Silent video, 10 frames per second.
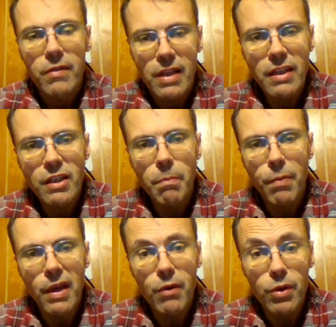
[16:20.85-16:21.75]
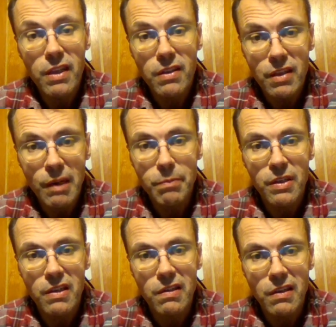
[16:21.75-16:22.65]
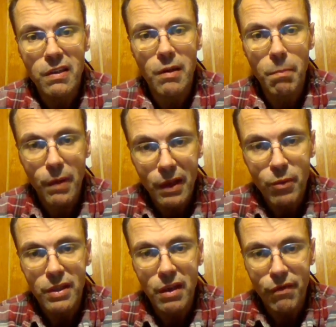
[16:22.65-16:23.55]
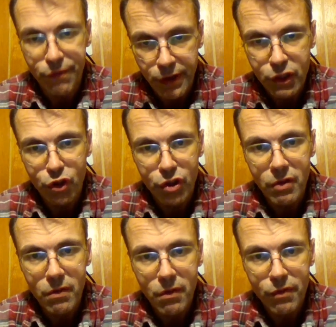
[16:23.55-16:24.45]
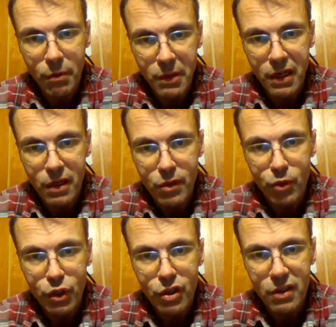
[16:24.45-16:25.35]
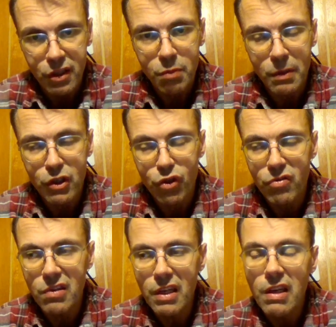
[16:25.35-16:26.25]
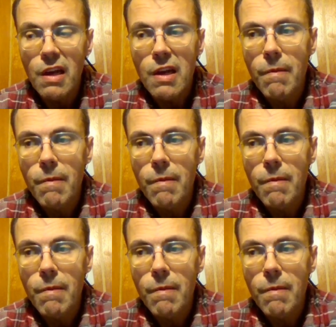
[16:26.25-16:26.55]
that's a play with the sepsis. This is a play with the infection from Milan Kučan, the specialty.